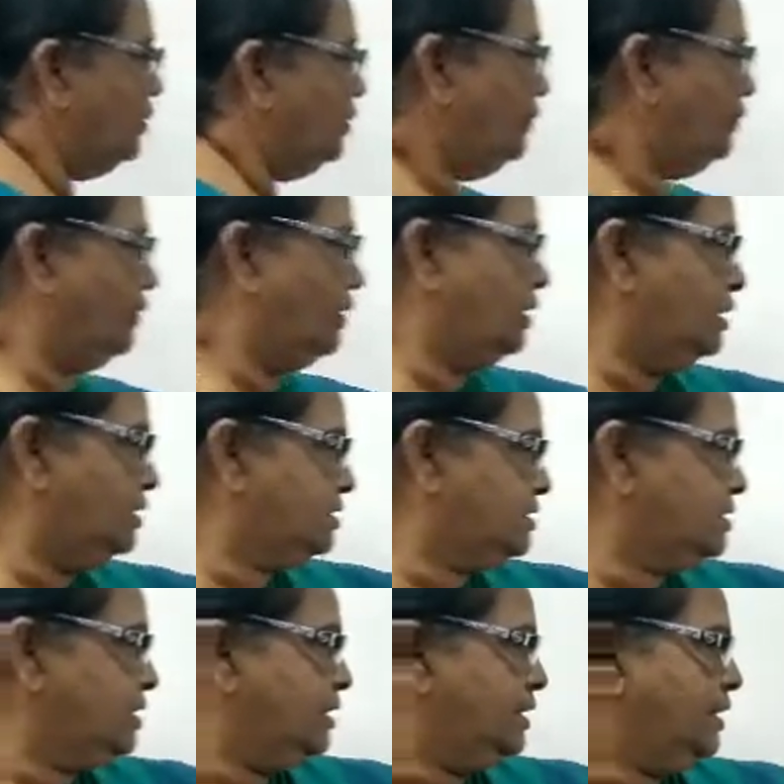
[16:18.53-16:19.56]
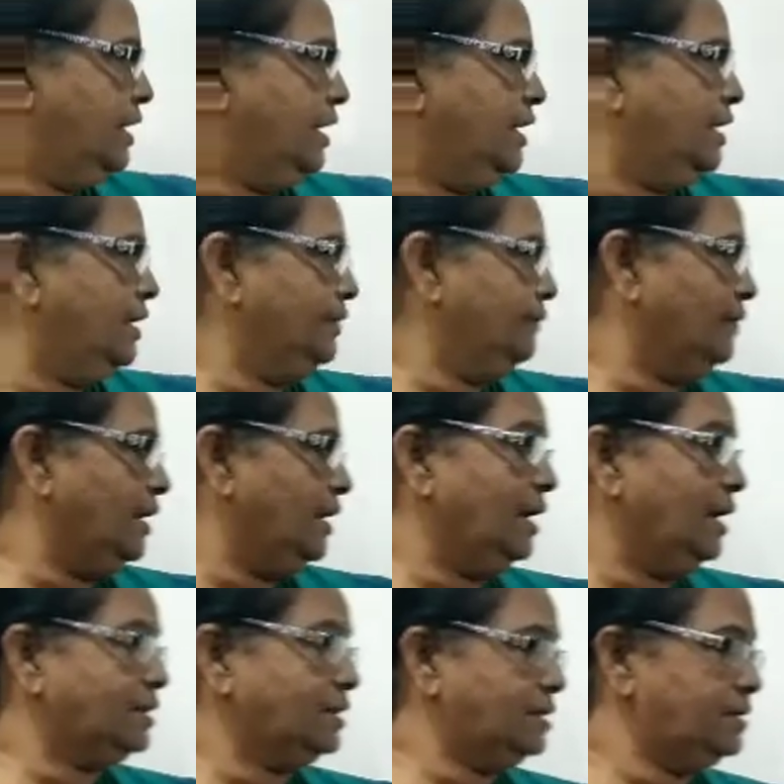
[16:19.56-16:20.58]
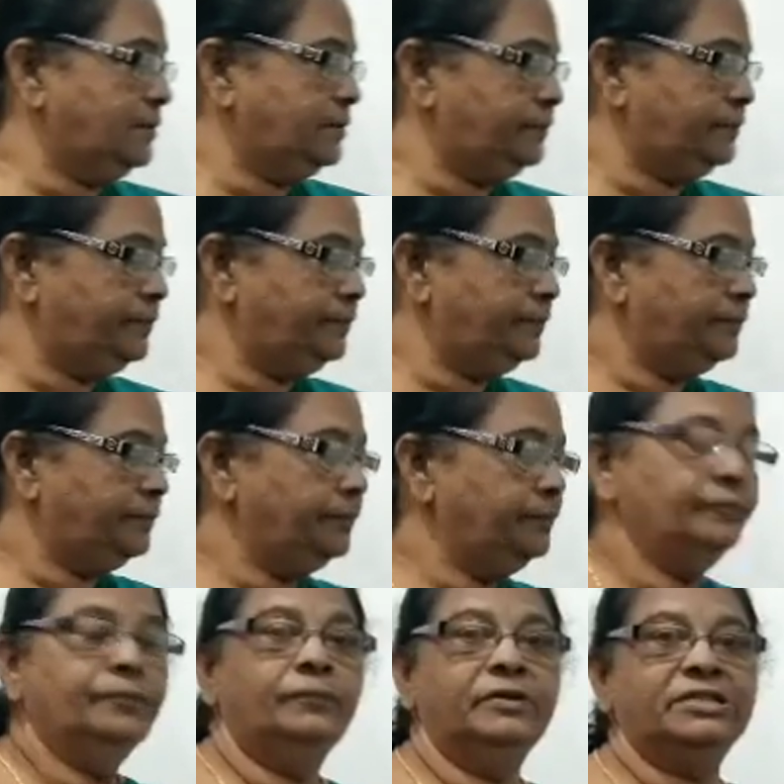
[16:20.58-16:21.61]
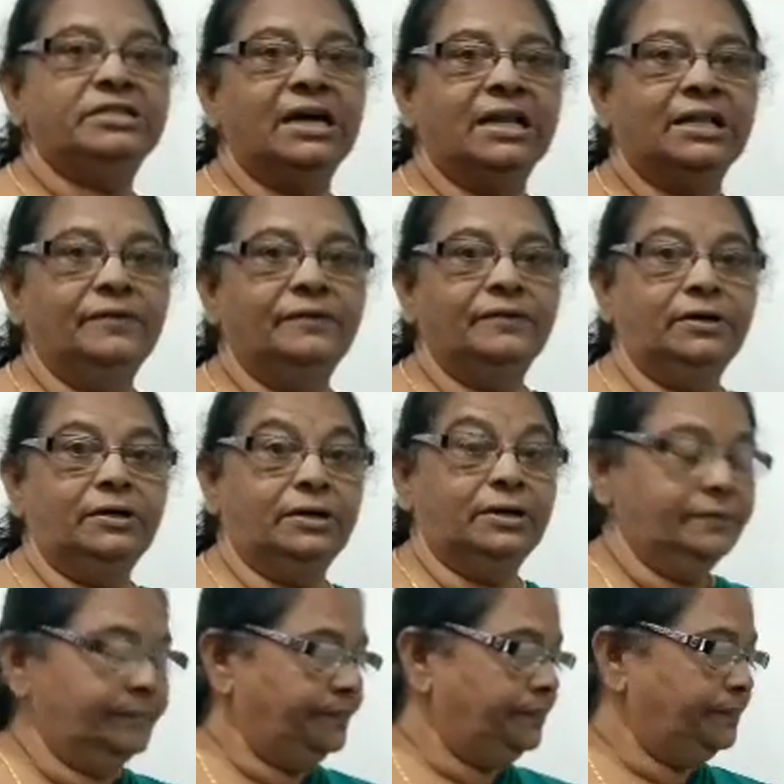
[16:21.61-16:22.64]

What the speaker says: words ending with, which are the words?